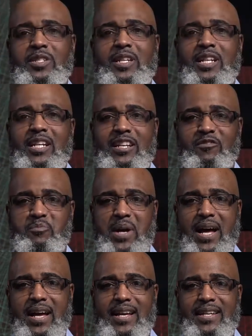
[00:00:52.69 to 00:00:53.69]
to Live
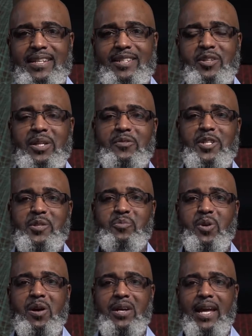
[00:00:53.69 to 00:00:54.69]
By television
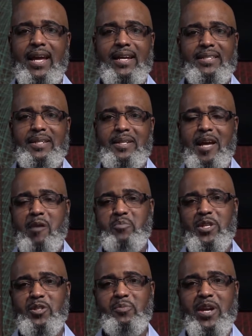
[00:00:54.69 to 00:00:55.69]
broadcast. I'm
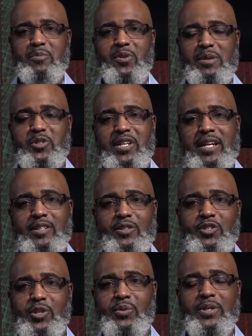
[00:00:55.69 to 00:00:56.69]
Bishop Abraham Shanklin
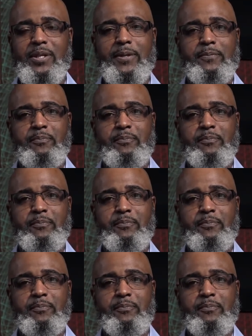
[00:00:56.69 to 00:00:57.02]
Jr.